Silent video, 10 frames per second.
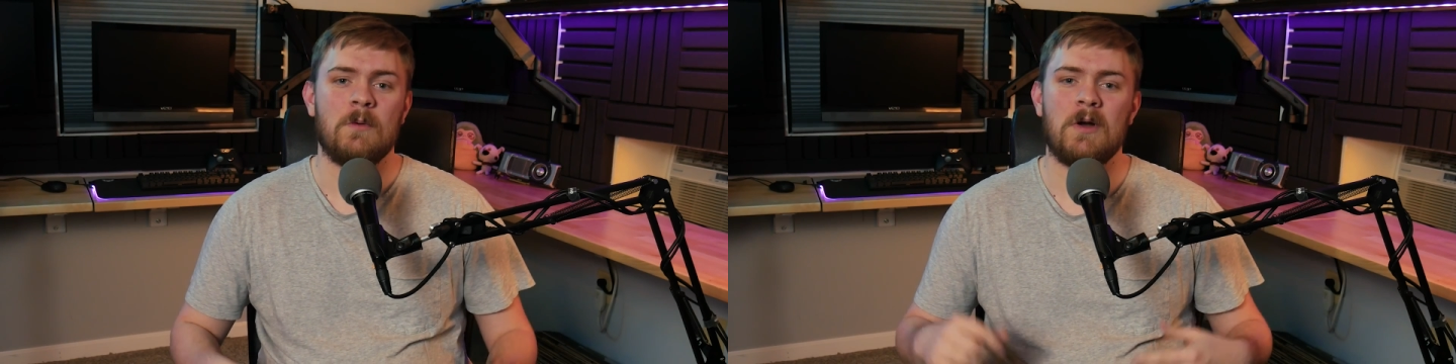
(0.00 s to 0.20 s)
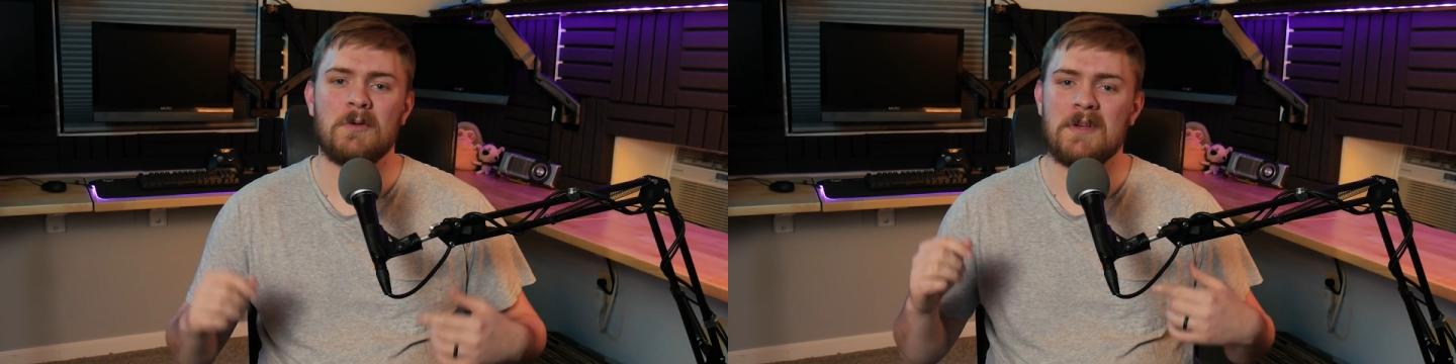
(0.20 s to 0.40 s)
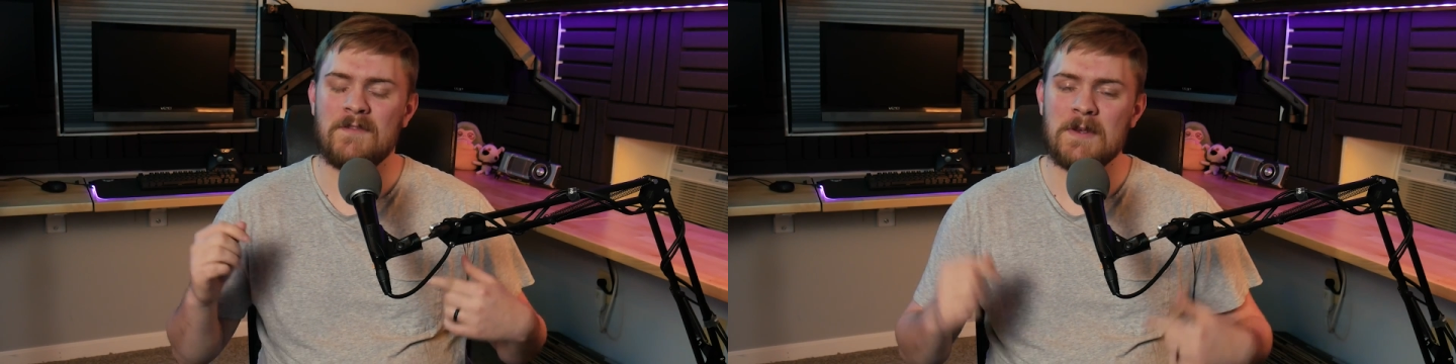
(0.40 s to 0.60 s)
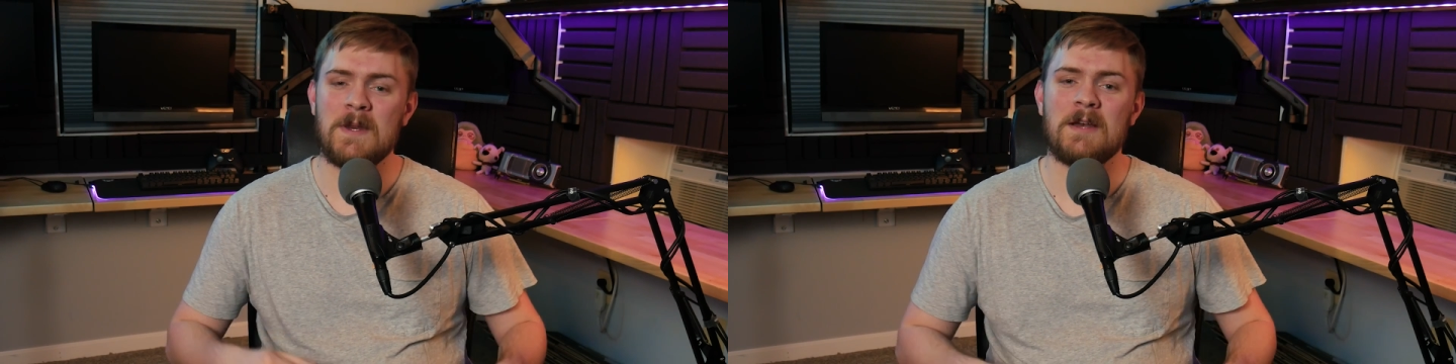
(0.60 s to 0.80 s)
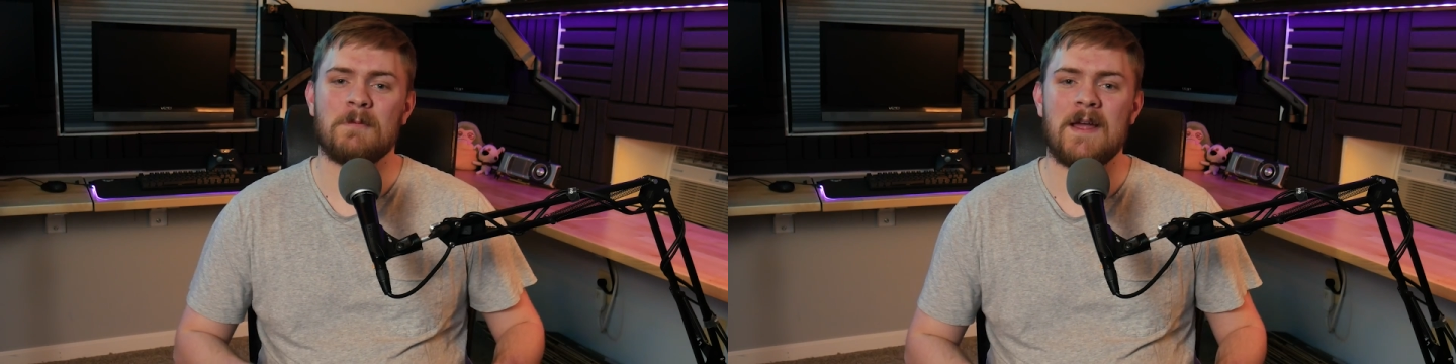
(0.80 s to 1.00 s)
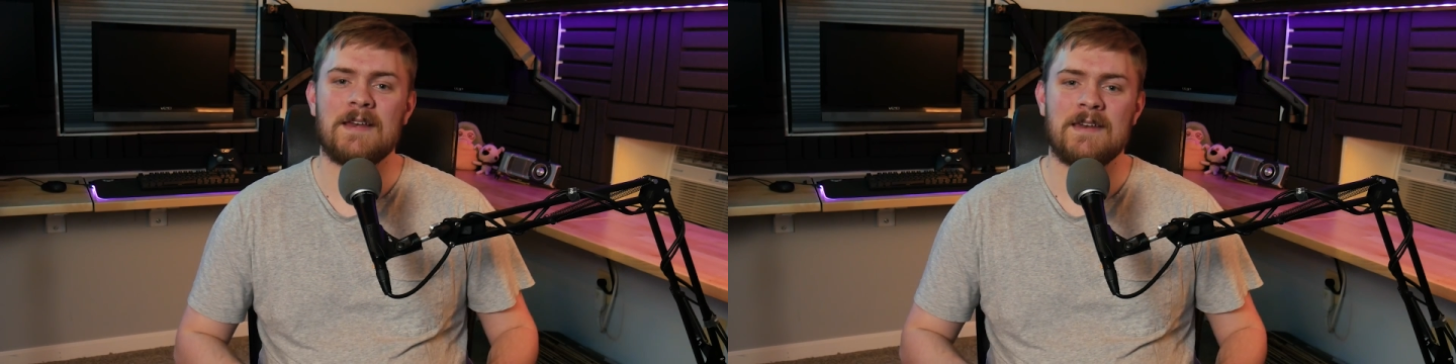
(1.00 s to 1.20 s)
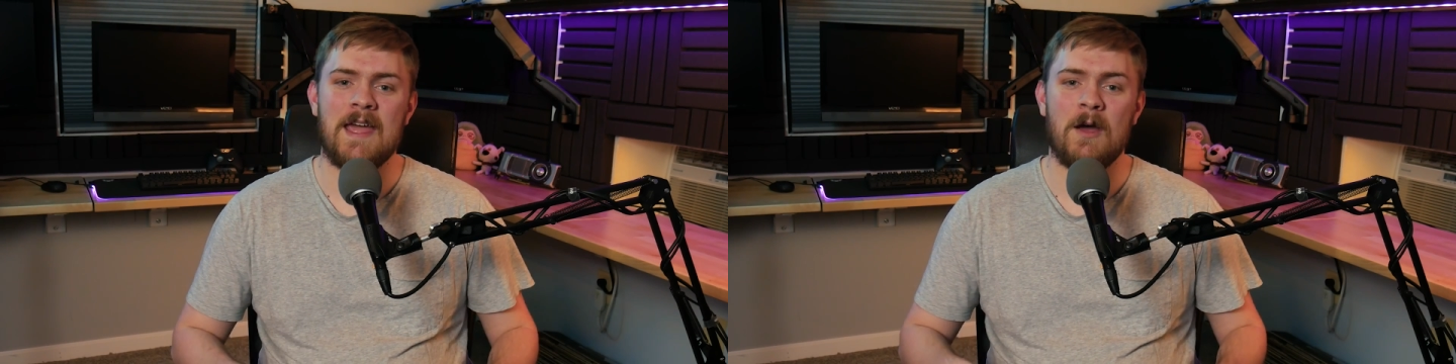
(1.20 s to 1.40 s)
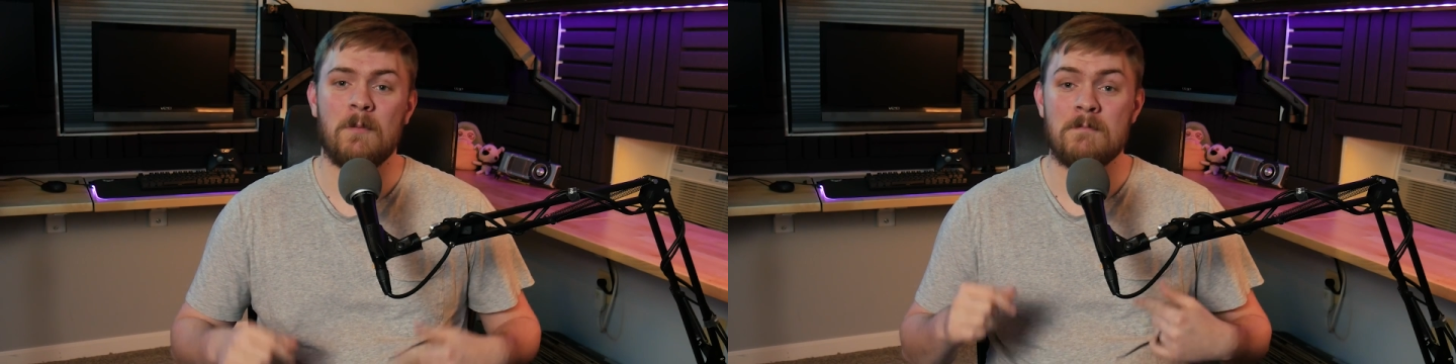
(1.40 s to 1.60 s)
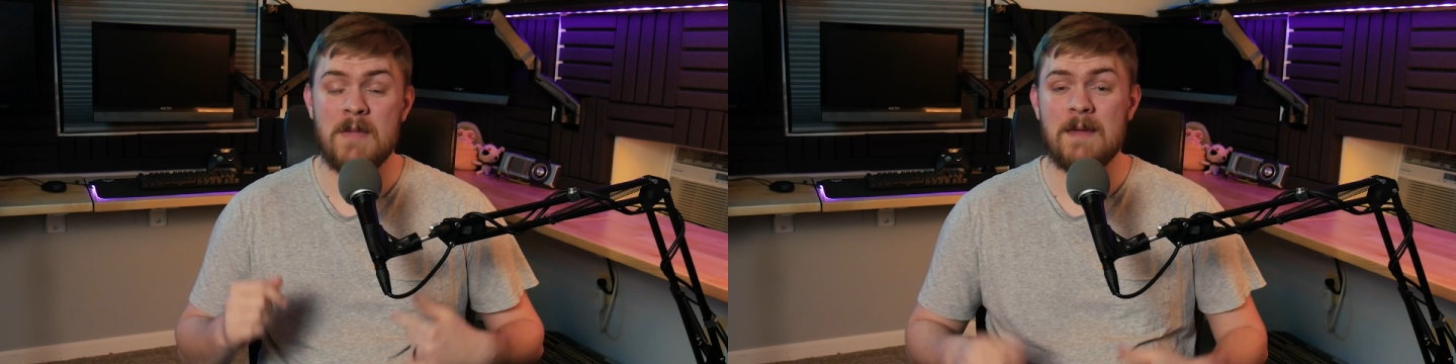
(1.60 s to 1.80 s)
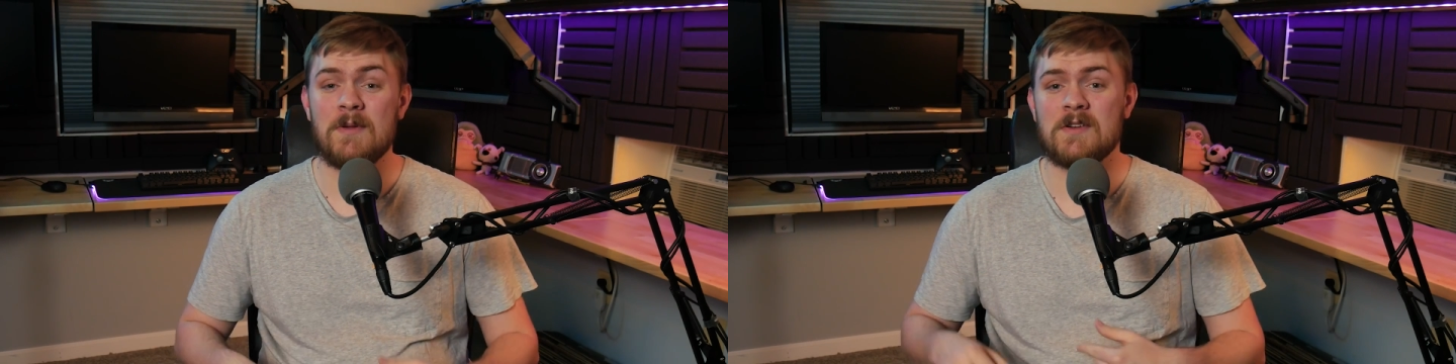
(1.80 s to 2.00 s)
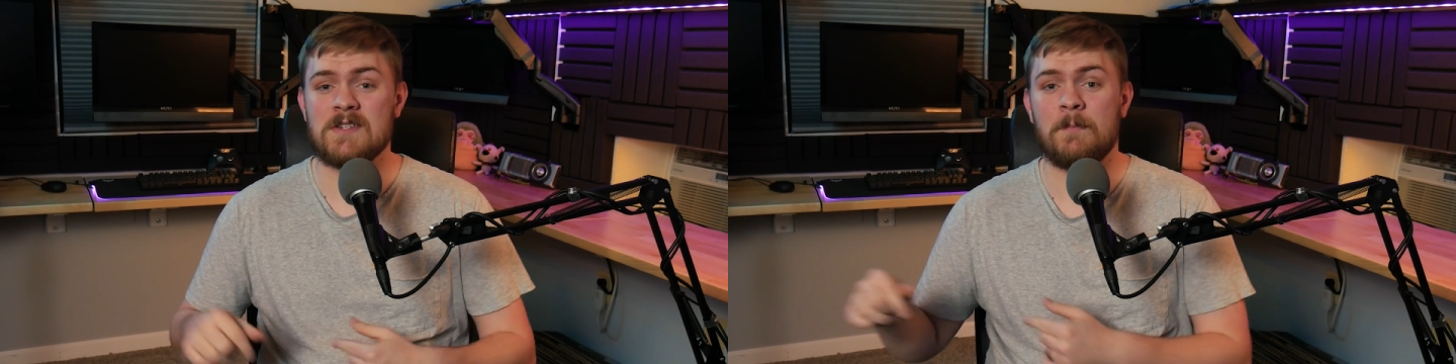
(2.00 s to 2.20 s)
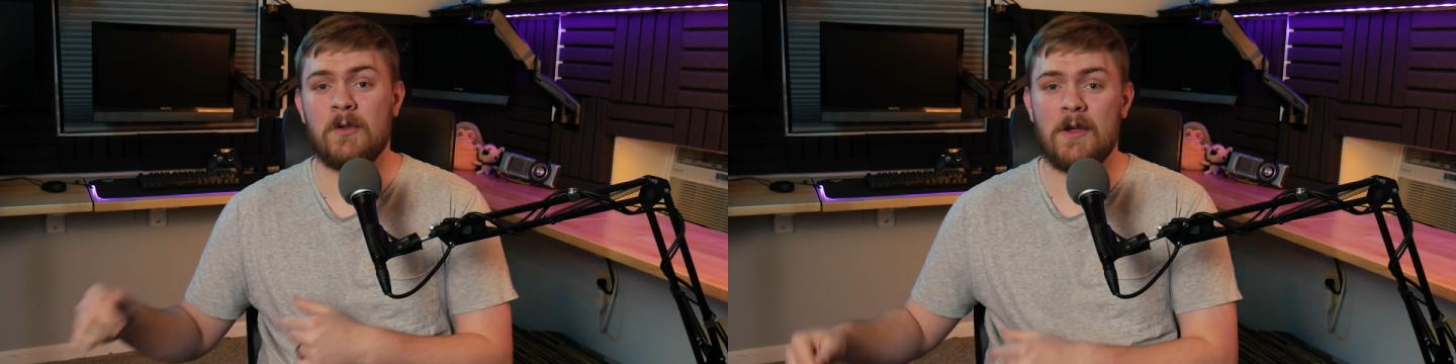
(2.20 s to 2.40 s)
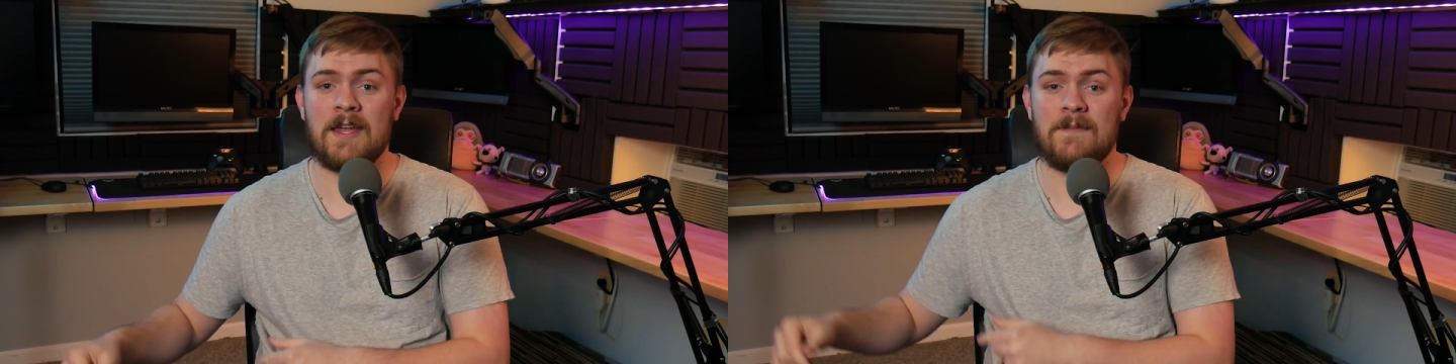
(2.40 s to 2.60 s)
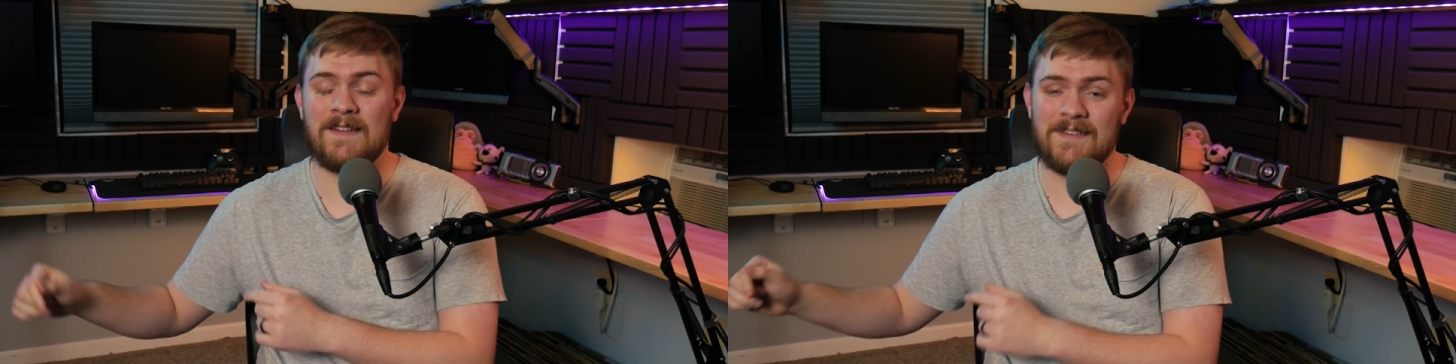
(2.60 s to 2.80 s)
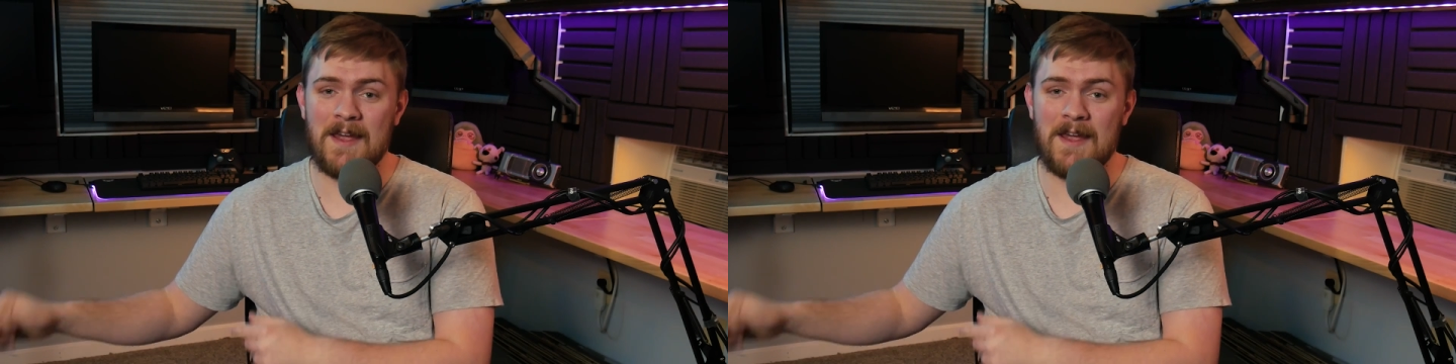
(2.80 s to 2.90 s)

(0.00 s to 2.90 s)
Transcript: Well, if you need it right now, maybe there's a plugin that's